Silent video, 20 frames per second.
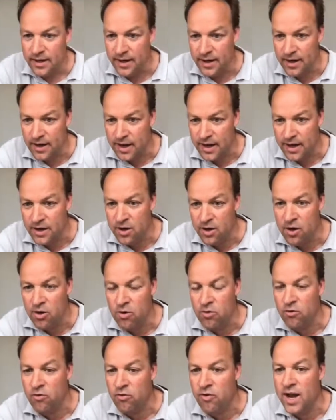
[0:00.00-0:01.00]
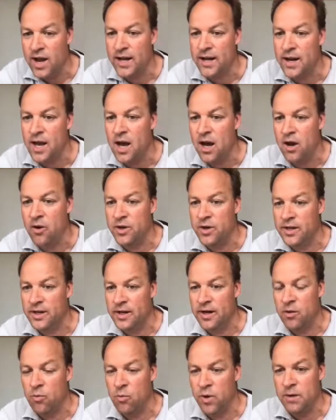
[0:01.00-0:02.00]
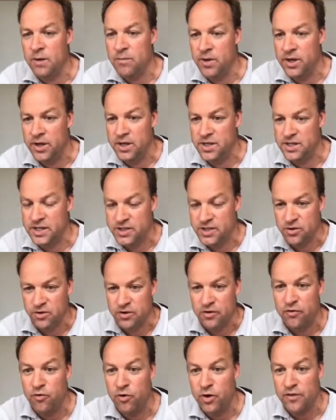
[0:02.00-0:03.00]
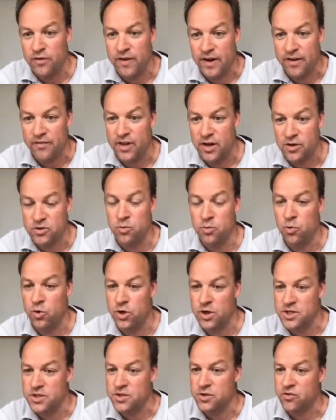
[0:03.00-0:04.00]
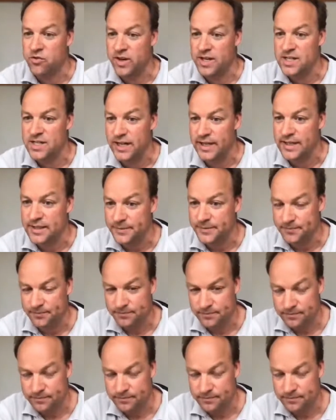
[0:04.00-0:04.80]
Then you know right now that there are 1,645,000 words to translate.